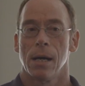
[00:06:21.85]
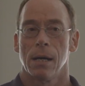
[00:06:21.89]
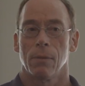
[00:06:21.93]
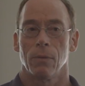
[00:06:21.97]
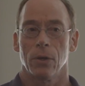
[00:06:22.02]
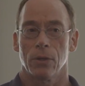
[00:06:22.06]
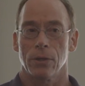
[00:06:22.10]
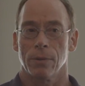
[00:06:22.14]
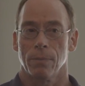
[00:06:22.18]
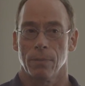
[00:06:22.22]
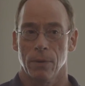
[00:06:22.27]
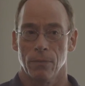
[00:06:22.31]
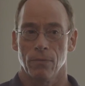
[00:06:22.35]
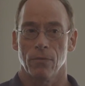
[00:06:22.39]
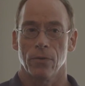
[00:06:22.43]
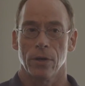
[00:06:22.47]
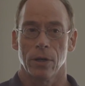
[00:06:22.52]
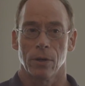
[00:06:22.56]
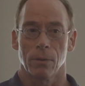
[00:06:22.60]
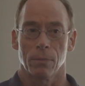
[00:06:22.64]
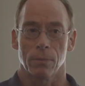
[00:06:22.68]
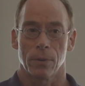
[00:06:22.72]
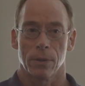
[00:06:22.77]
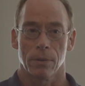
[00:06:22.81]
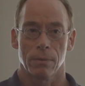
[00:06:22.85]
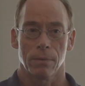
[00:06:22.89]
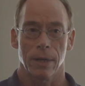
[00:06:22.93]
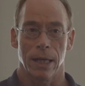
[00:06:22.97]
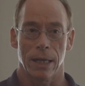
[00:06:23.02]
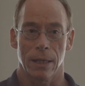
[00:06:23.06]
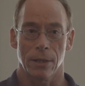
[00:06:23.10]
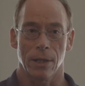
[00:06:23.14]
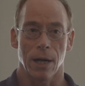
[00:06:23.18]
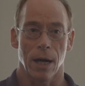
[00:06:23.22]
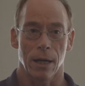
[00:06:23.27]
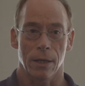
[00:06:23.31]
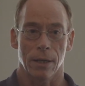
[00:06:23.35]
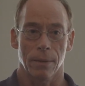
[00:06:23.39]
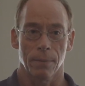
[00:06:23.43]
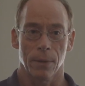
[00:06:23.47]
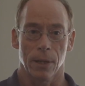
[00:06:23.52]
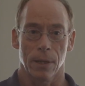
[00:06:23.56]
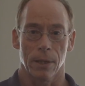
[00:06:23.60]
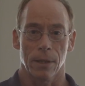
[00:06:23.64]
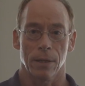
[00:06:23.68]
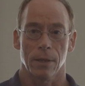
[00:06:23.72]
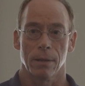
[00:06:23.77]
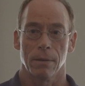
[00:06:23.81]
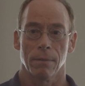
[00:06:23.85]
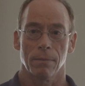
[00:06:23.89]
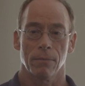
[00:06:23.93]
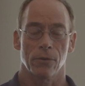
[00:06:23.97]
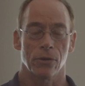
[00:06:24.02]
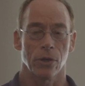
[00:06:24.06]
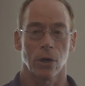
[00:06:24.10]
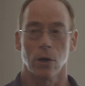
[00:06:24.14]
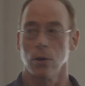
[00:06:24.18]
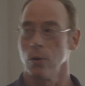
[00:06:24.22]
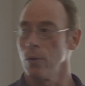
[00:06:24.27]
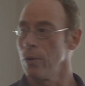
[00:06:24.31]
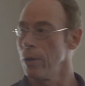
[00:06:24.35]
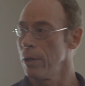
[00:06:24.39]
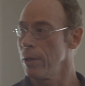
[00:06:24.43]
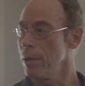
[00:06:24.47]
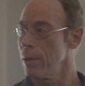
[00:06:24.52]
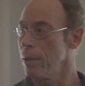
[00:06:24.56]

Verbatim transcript: which have been filmed and documented. So